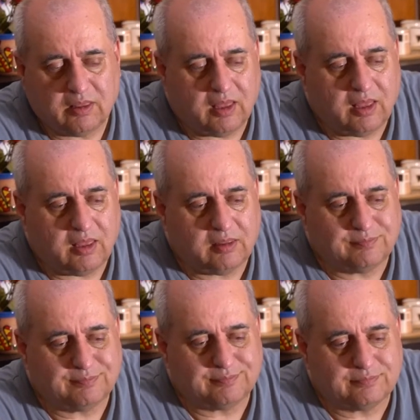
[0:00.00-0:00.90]

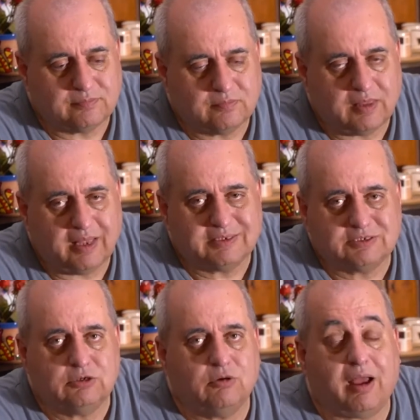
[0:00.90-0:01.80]
And
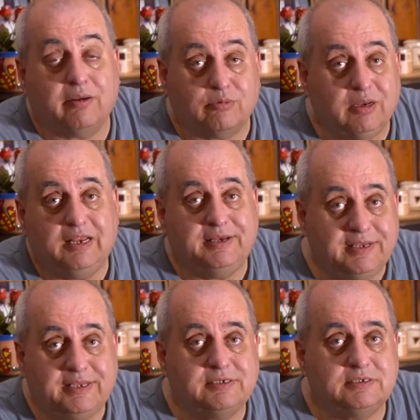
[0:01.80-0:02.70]
so I really
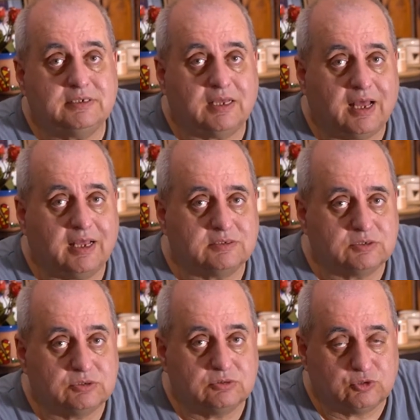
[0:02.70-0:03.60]
needed a
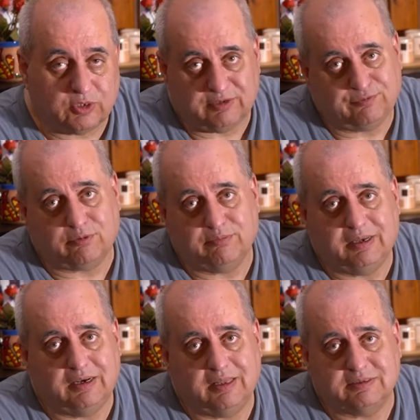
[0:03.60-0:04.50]

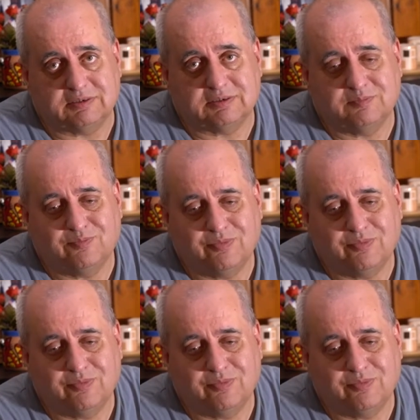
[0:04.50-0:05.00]
24mm lens.